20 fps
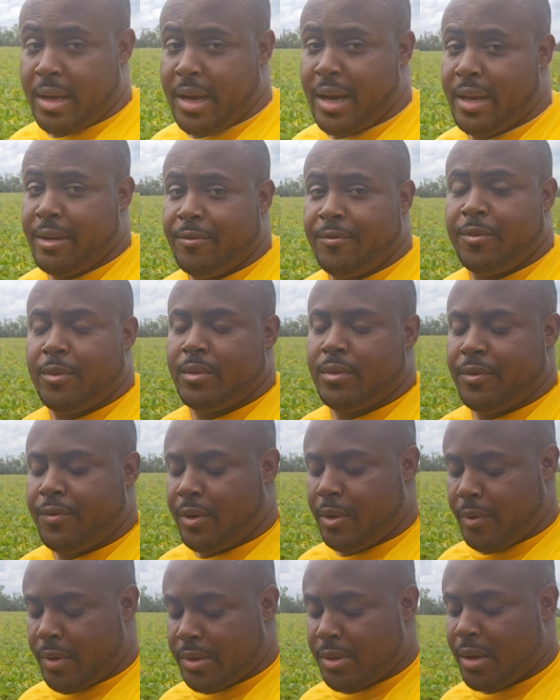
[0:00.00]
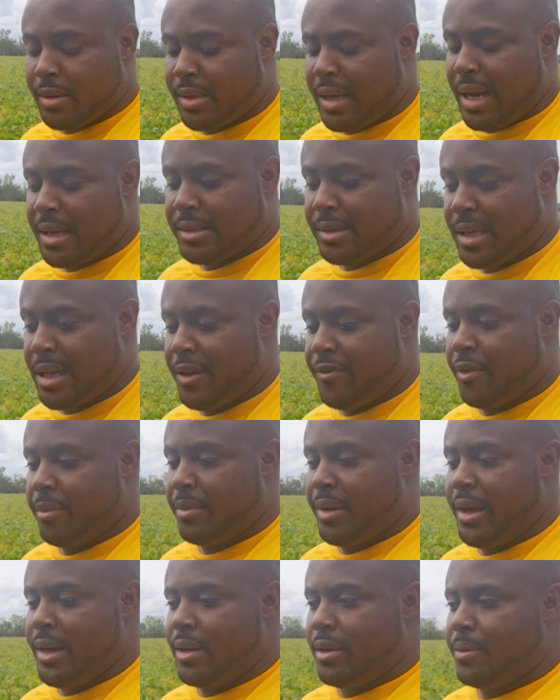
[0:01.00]
and from the results I seen
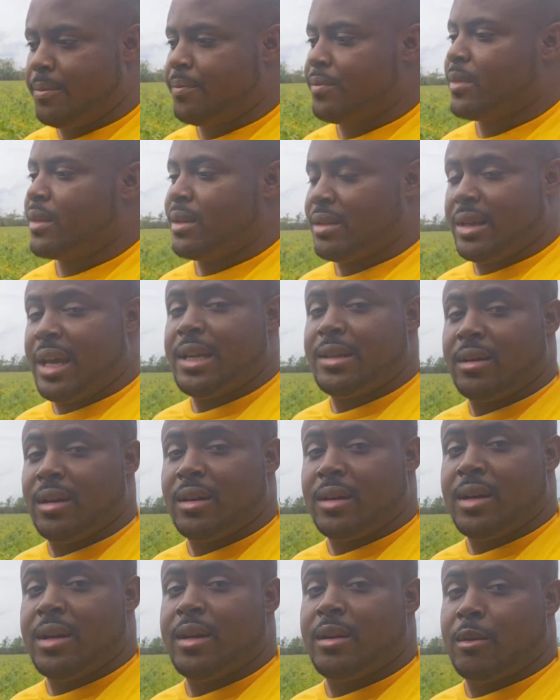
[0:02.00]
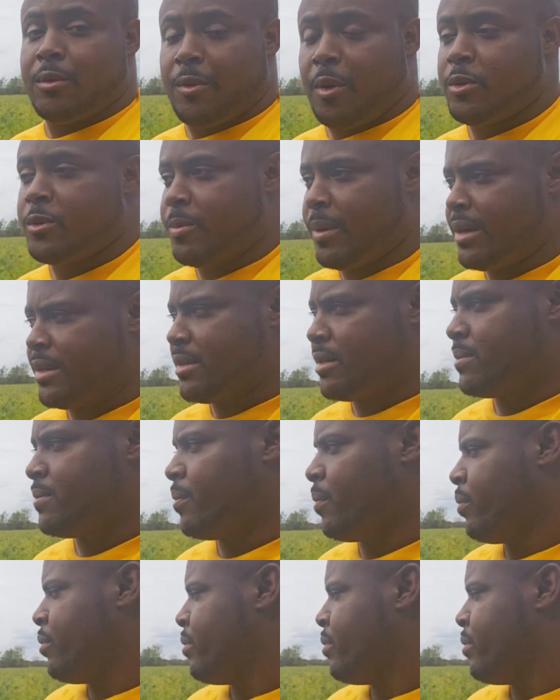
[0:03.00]
from them, they done good on row spacing.